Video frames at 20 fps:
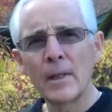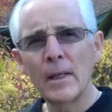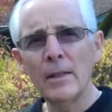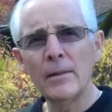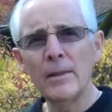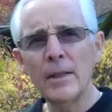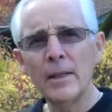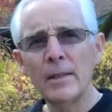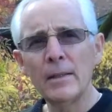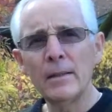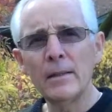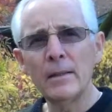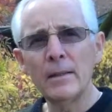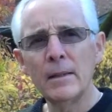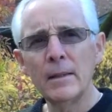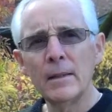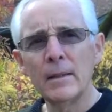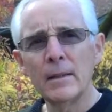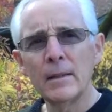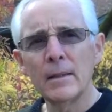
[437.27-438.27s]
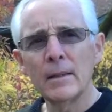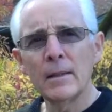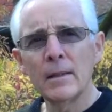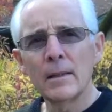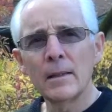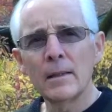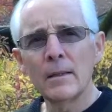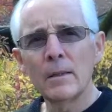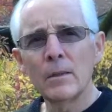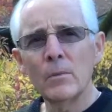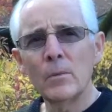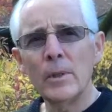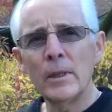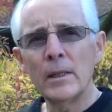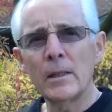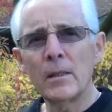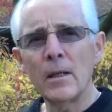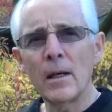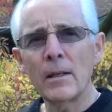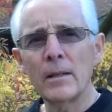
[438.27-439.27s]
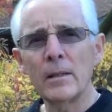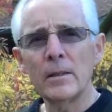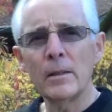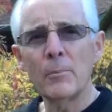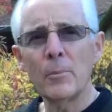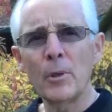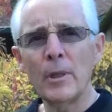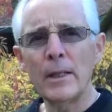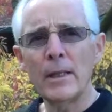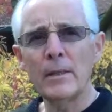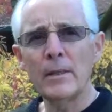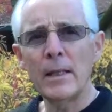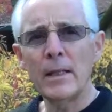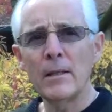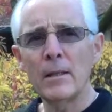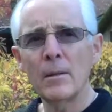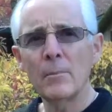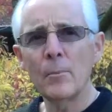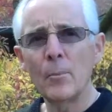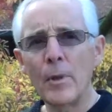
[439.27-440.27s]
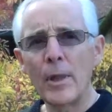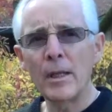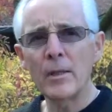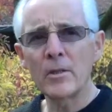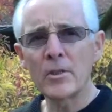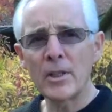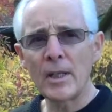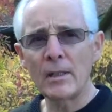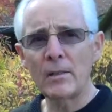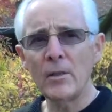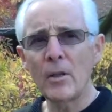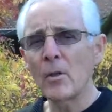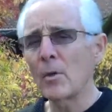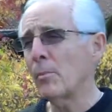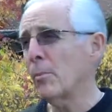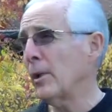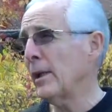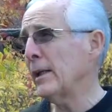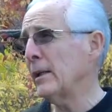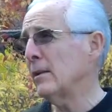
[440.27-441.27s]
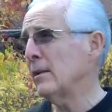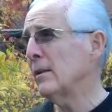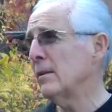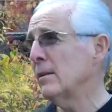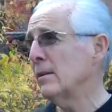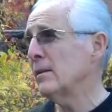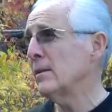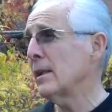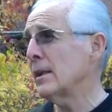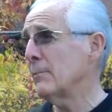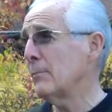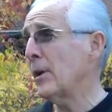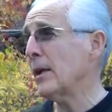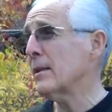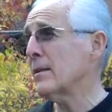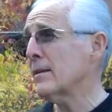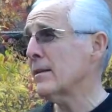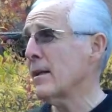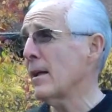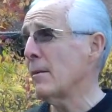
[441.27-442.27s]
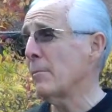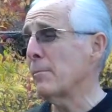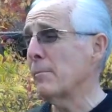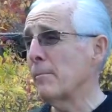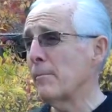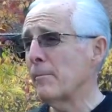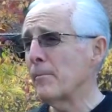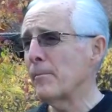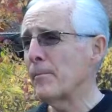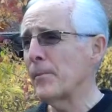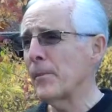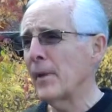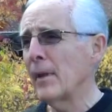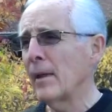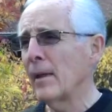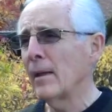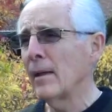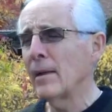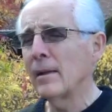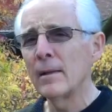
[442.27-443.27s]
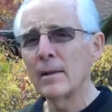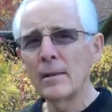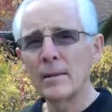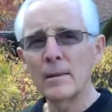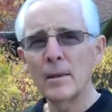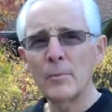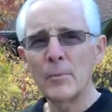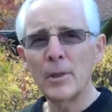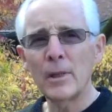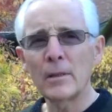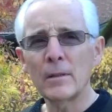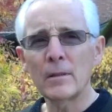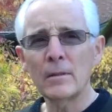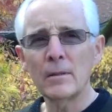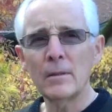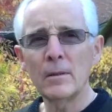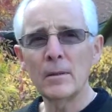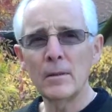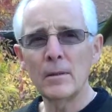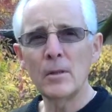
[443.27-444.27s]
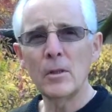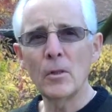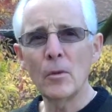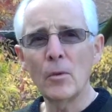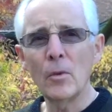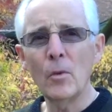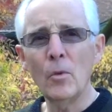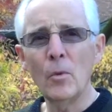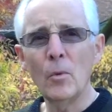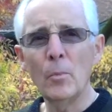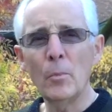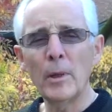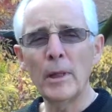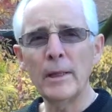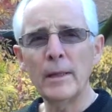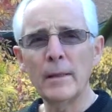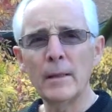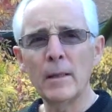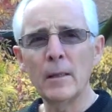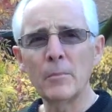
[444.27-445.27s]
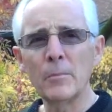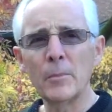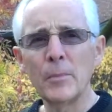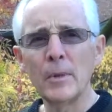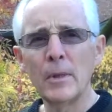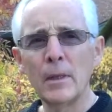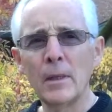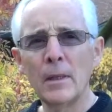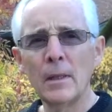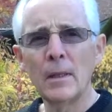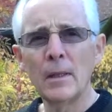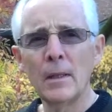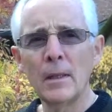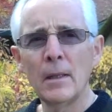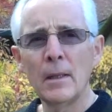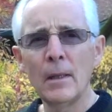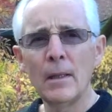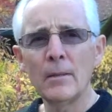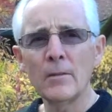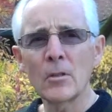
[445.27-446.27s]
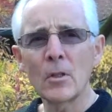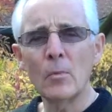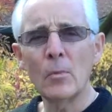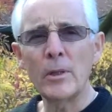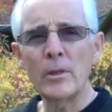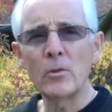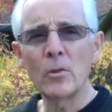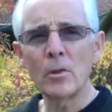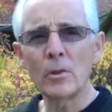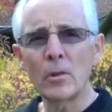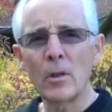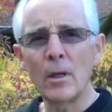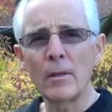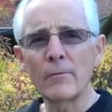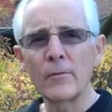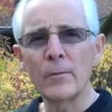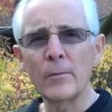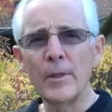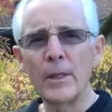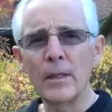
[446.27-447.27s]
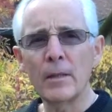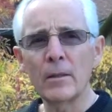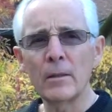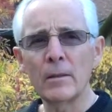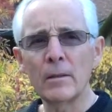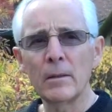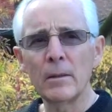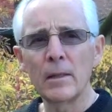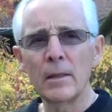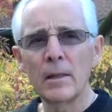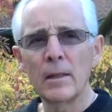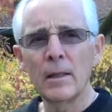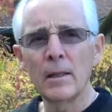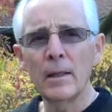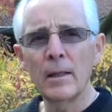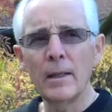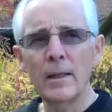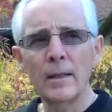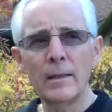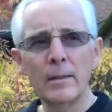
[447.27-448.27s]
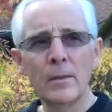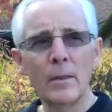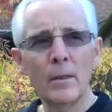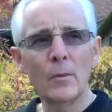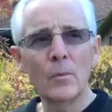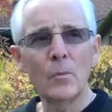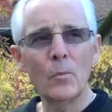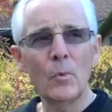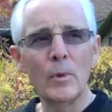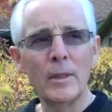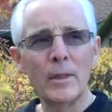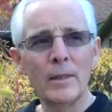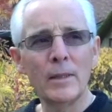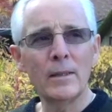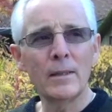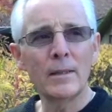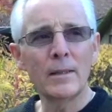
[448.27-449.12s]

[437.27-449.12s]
and then we got in the plane. They sent another plane to pick us up, to pick the whole plane up, and so we took off from there, and we